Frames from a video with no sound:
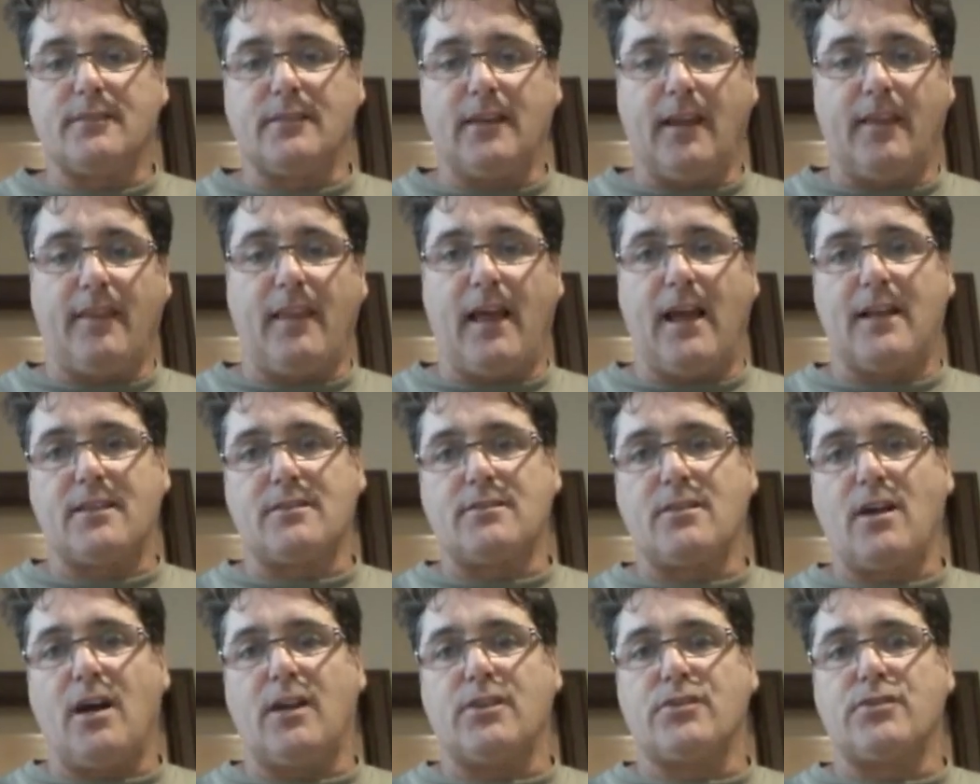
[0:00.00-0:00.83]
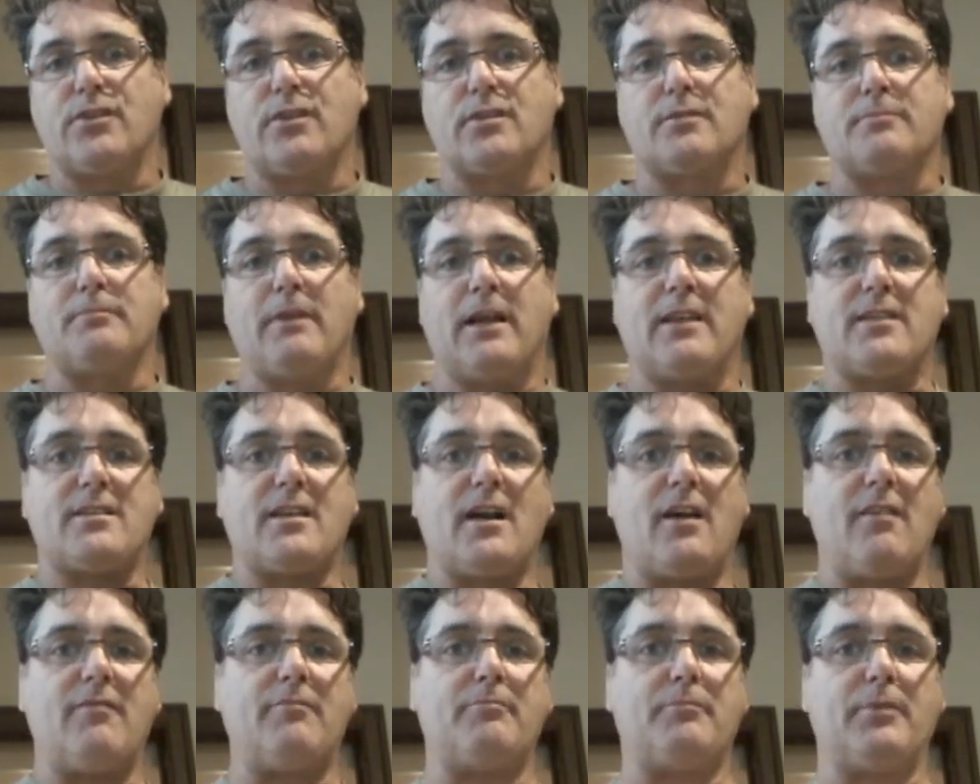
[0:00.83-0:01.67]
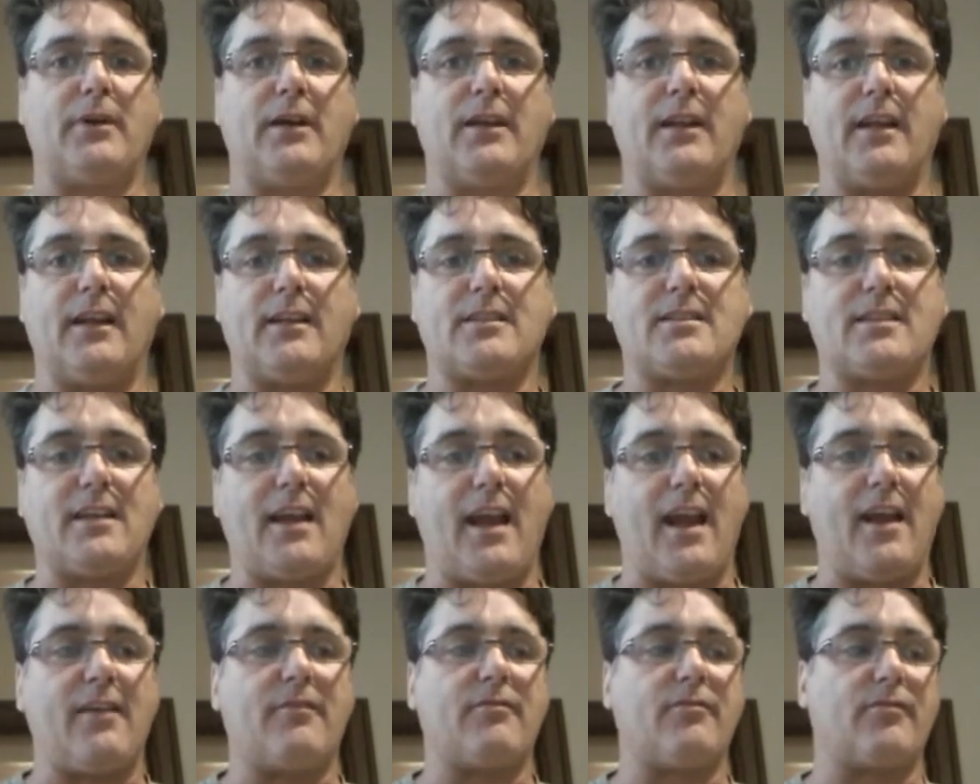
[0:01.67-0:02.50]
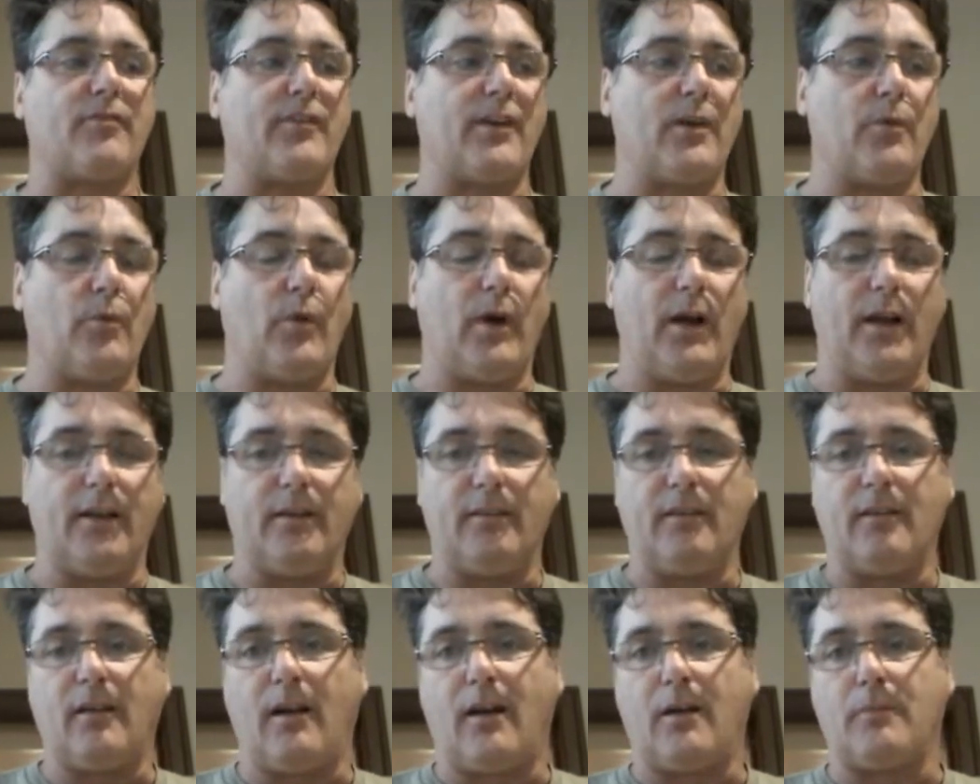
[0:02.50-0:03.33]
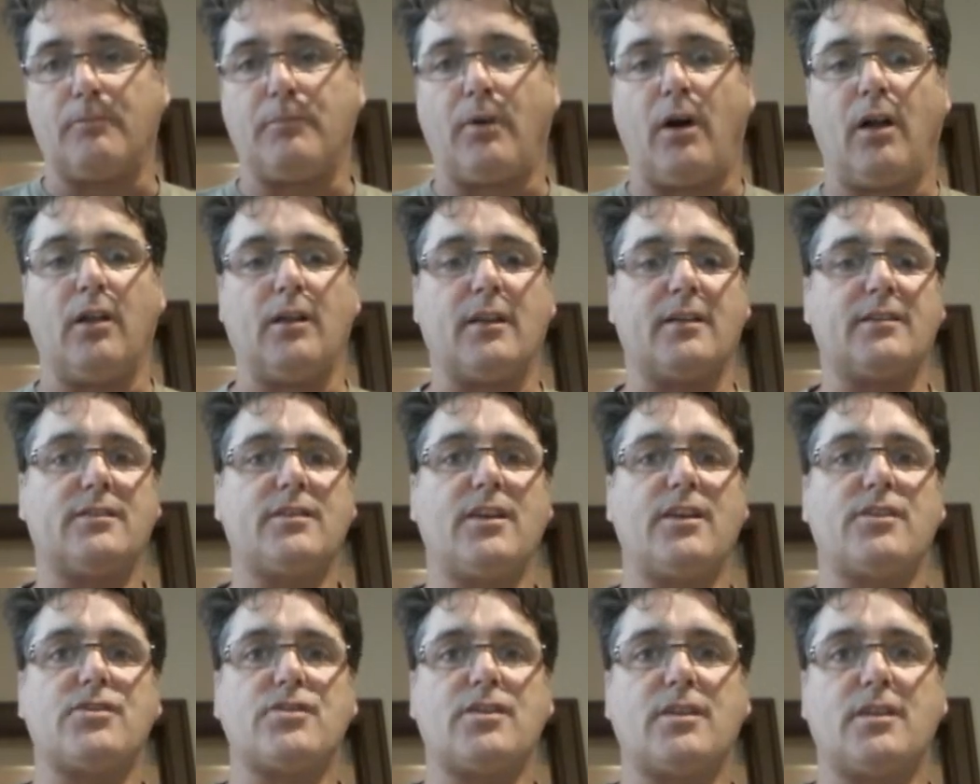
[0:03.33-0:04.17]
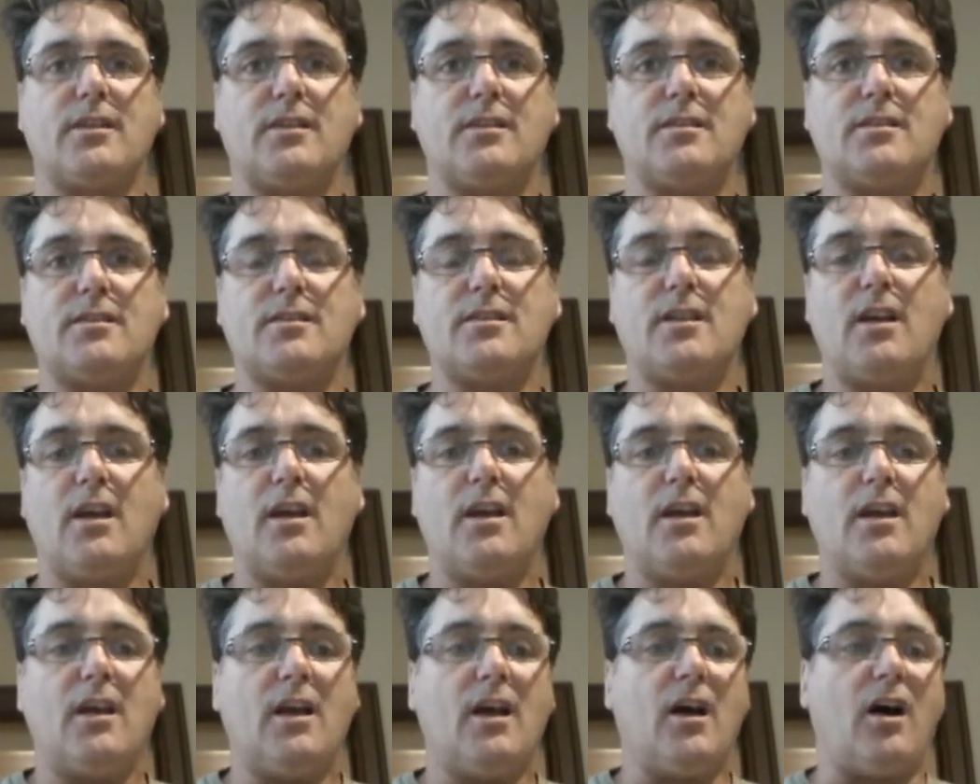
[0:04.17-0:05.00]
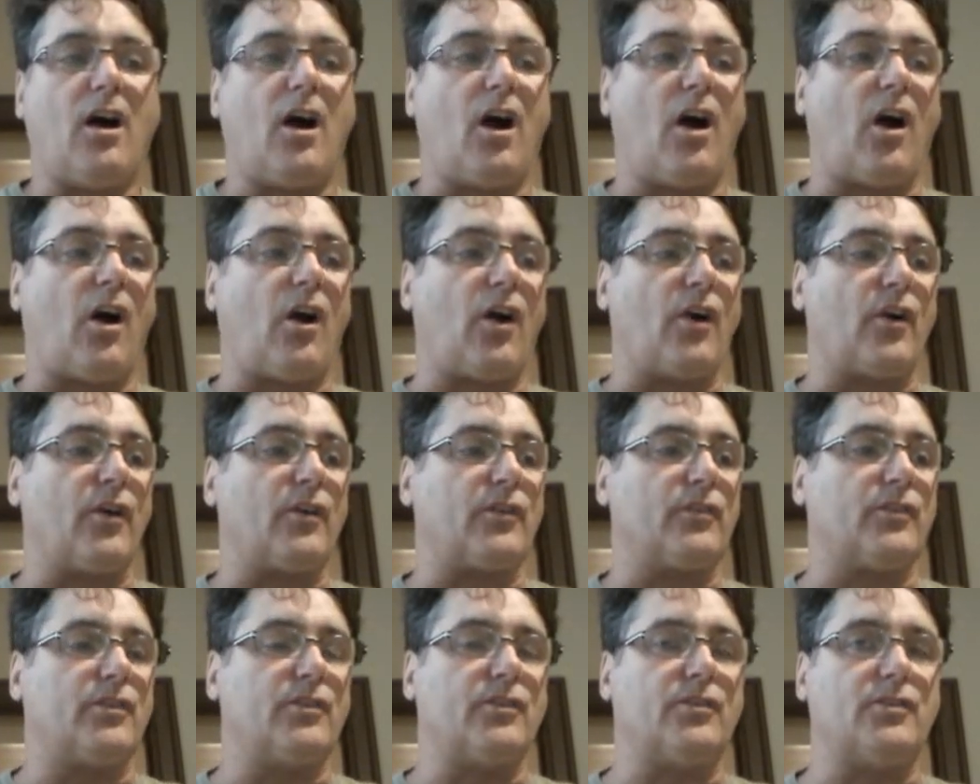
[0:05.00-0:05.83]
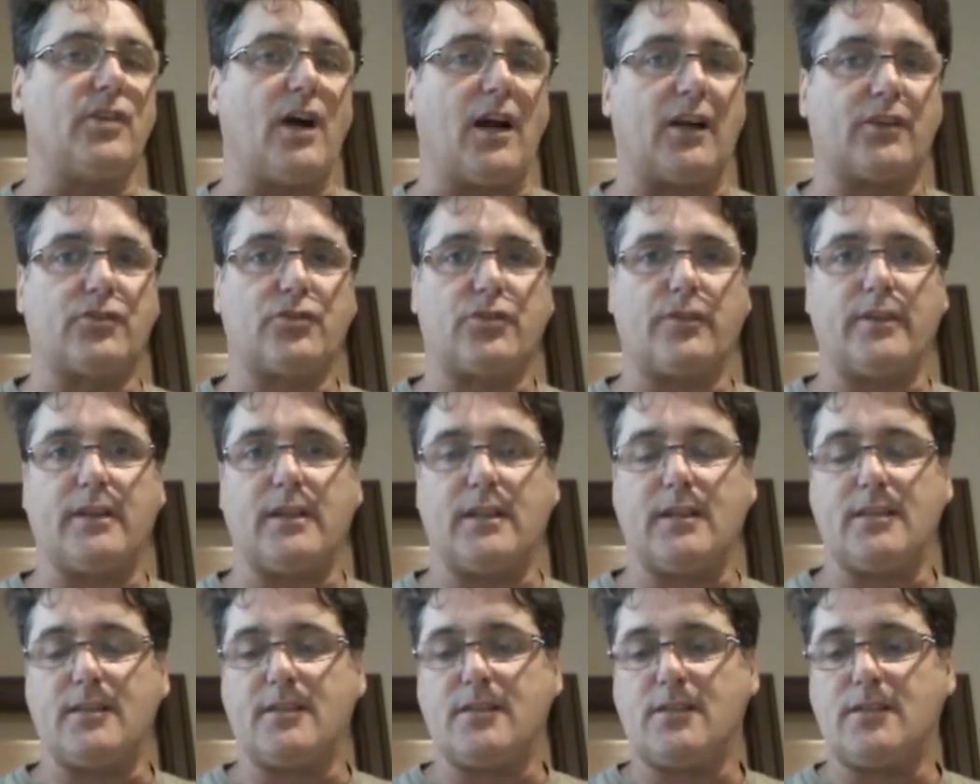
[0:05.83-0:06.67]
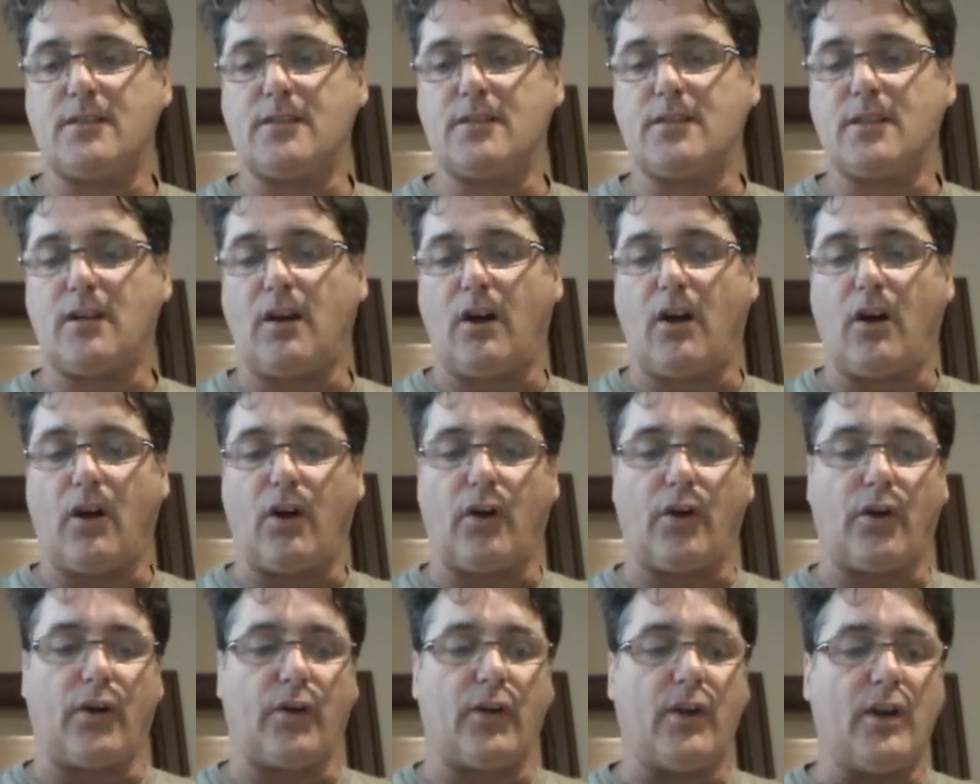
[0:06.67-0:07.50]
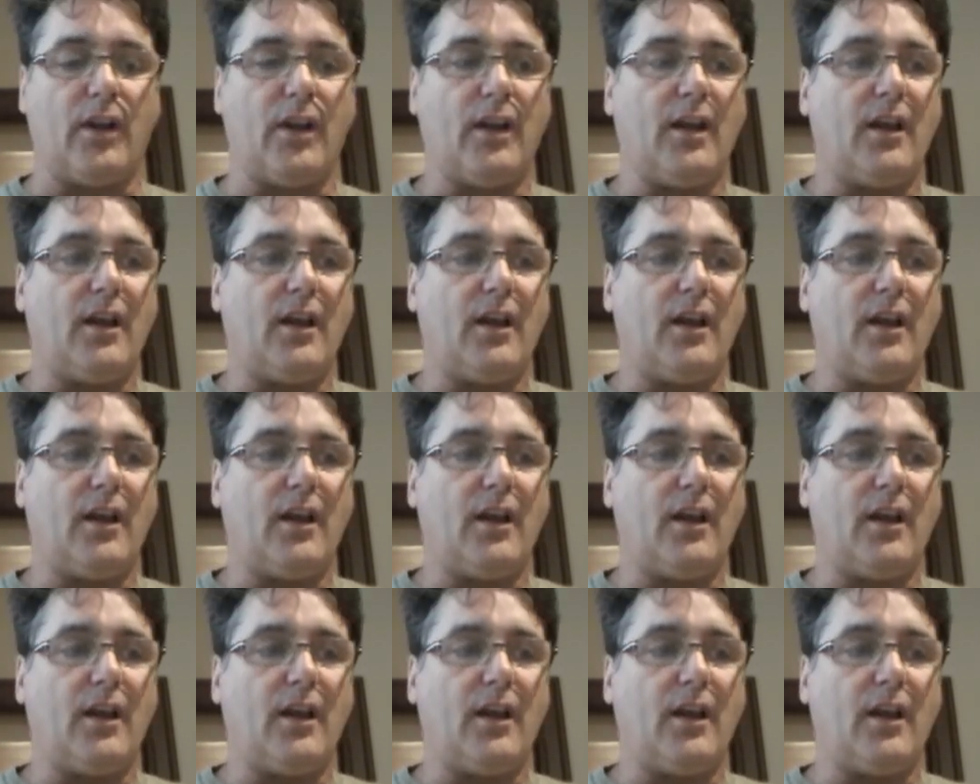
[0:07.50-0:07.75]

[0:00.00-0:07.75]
And that's not just myself, but it's everyone our politicians, our doctrines, our